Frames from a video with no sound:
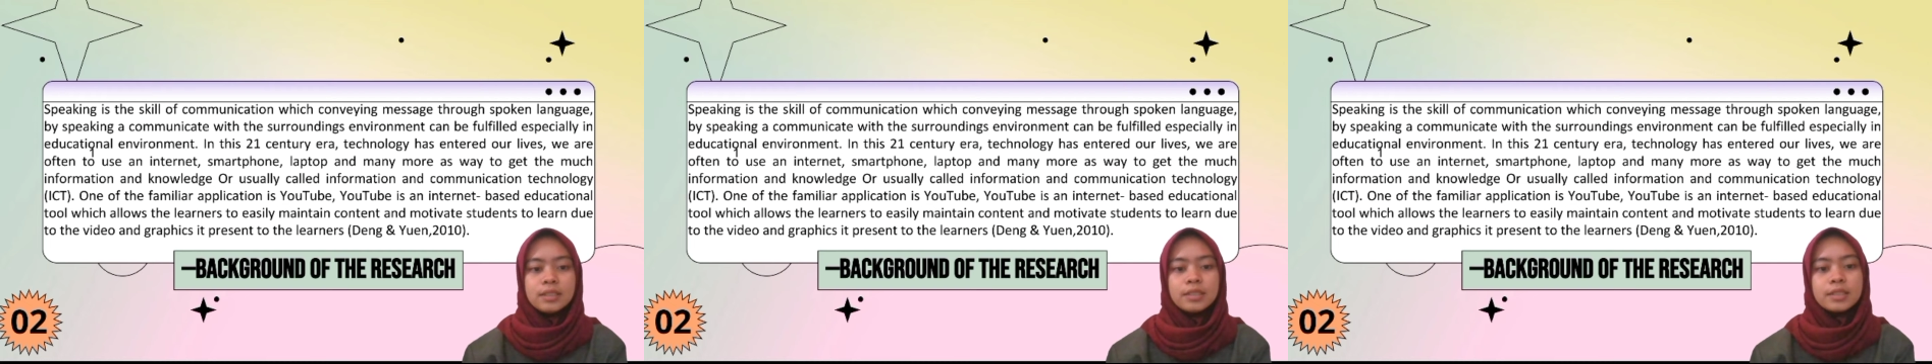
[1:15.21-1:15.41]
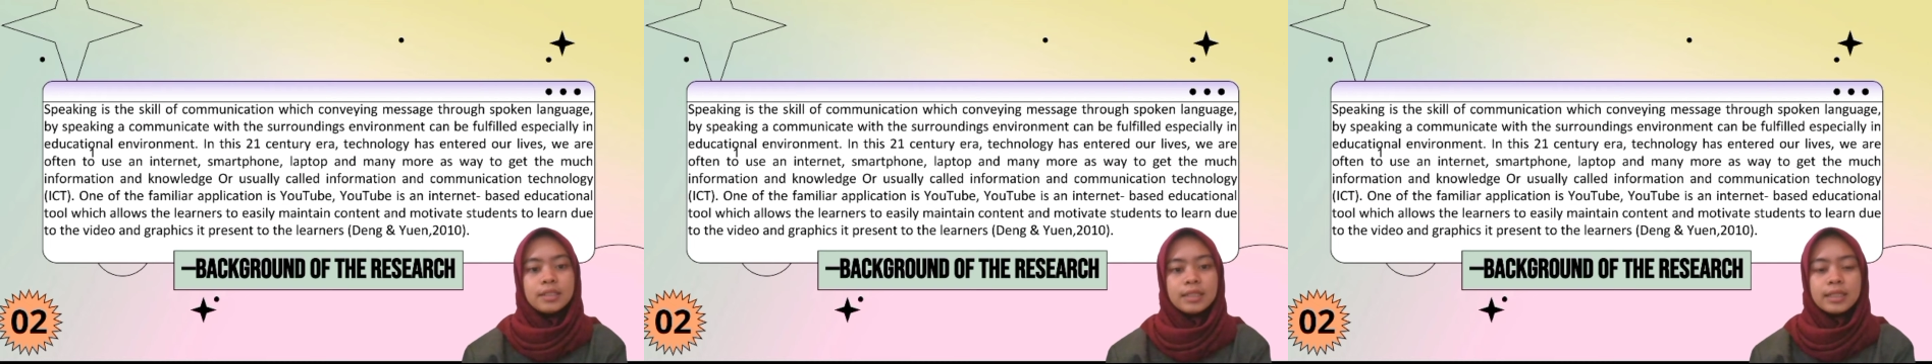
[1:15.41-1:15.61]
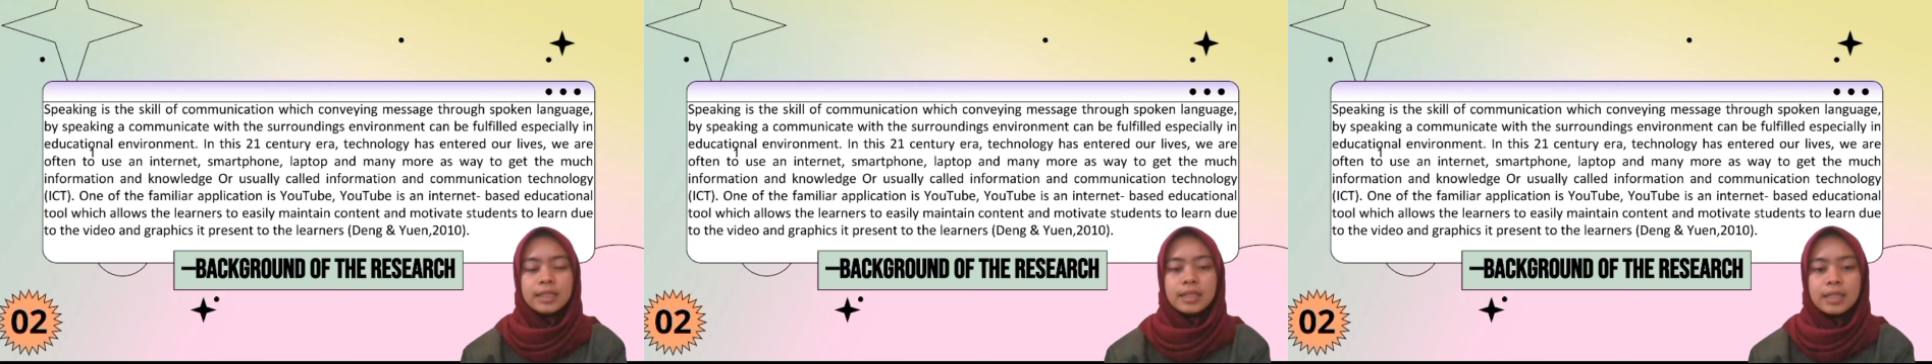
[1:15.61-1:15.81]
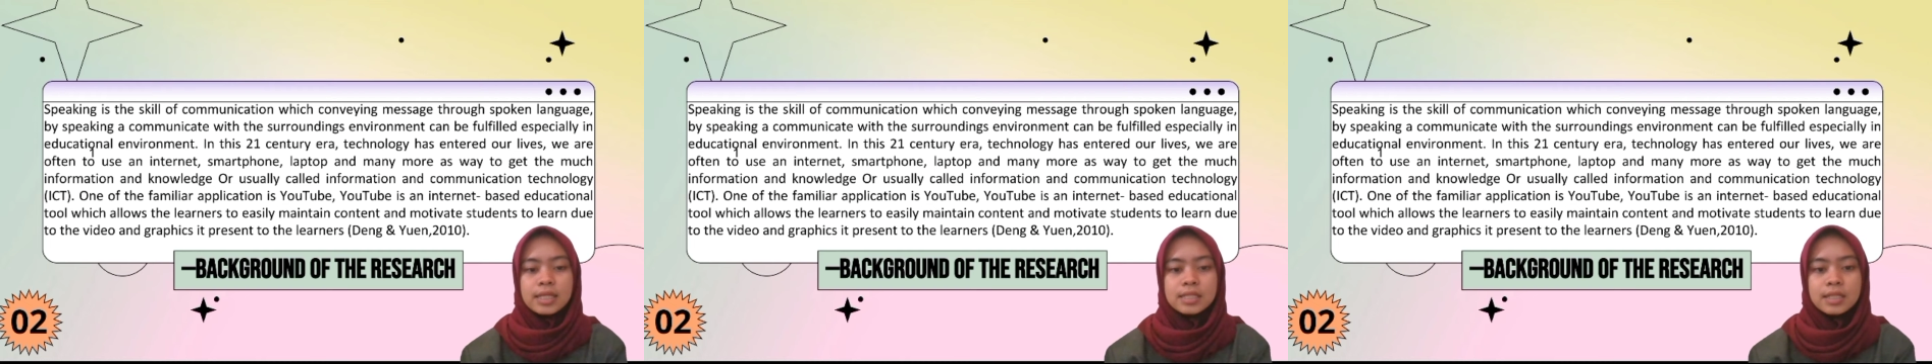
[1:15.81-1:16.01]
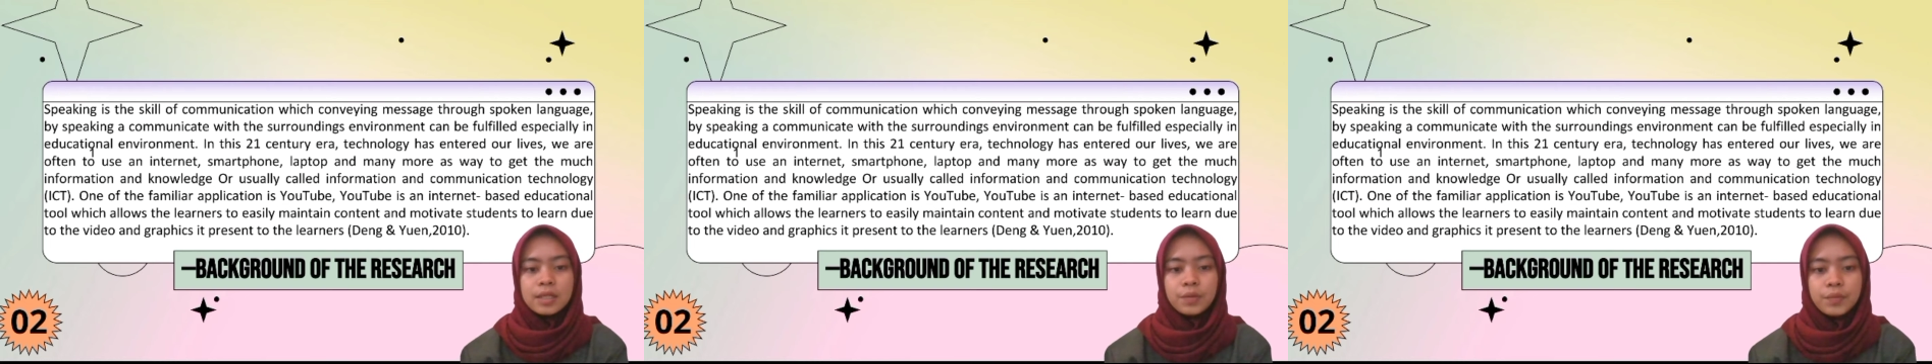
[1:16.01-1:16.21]
learning
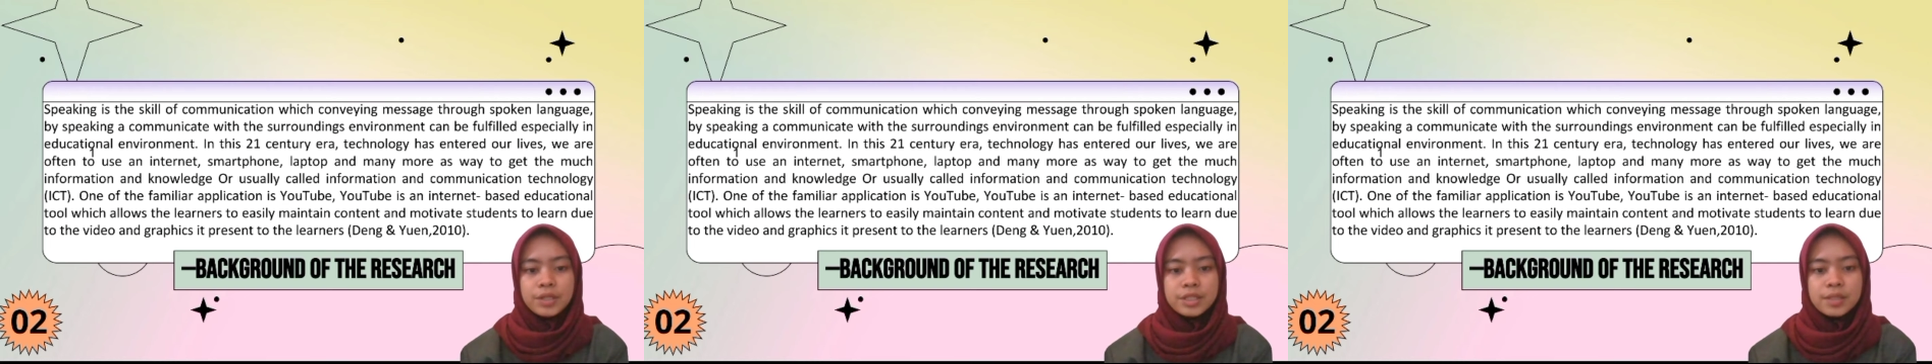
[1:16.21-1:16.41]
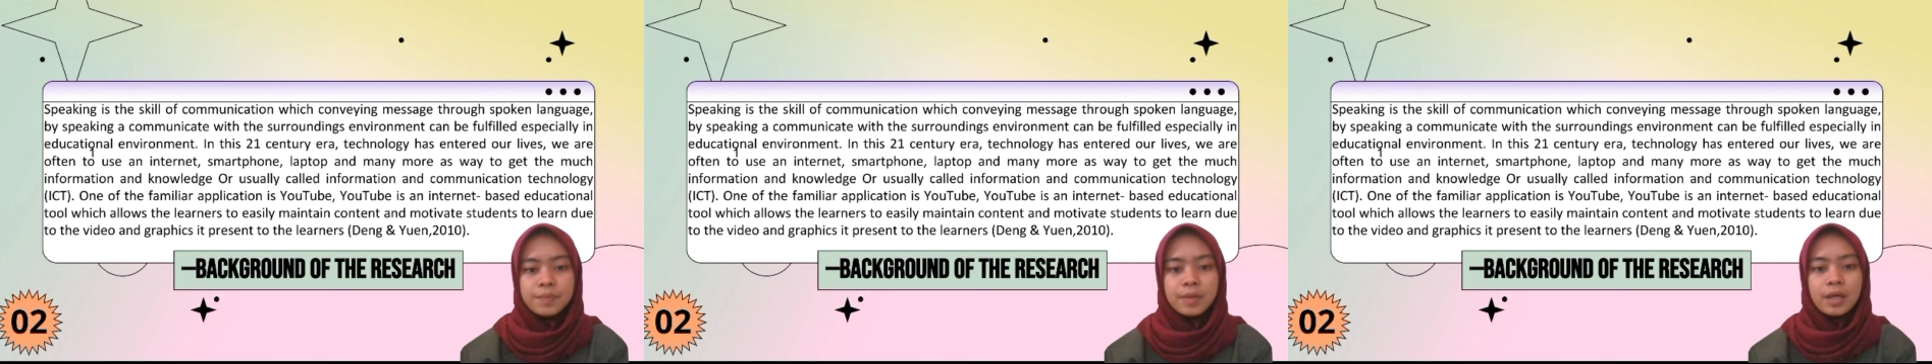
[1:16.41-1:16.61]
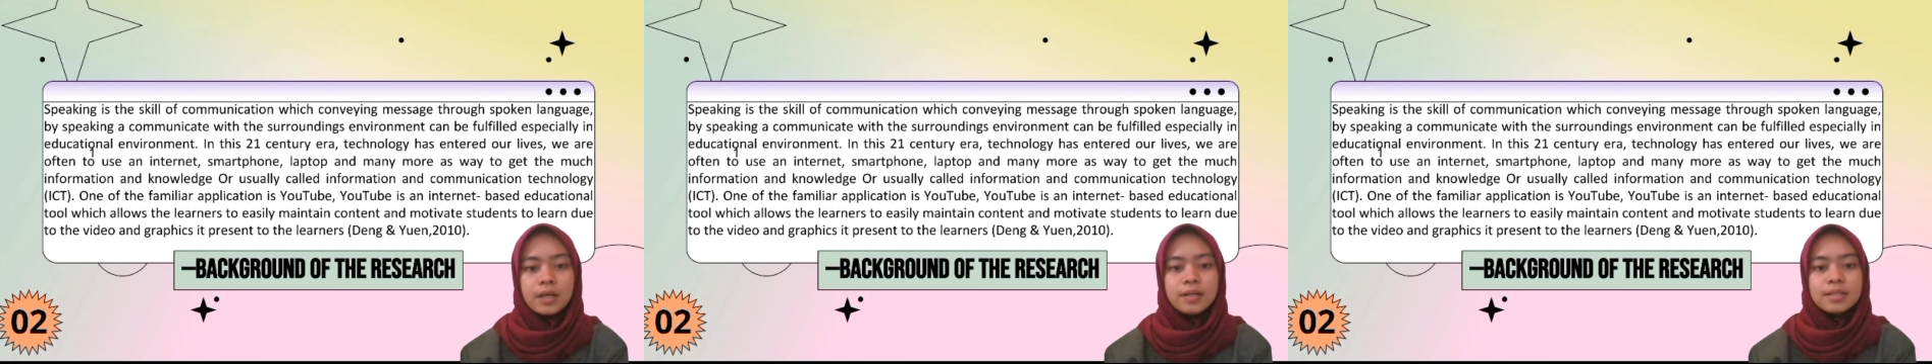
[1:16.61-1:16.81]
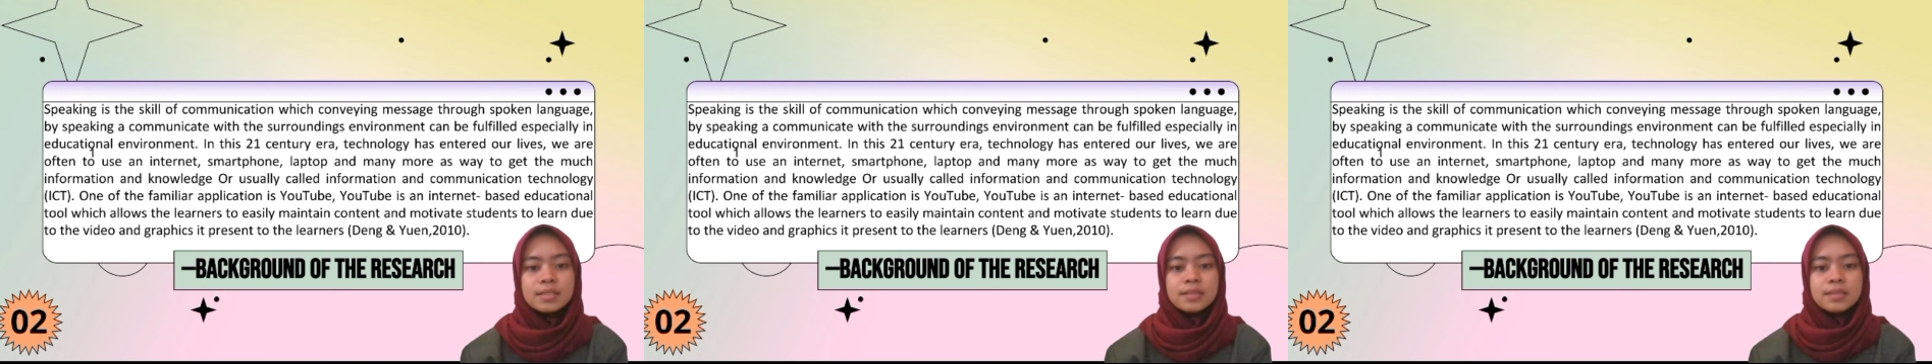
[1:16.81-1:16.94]
English language because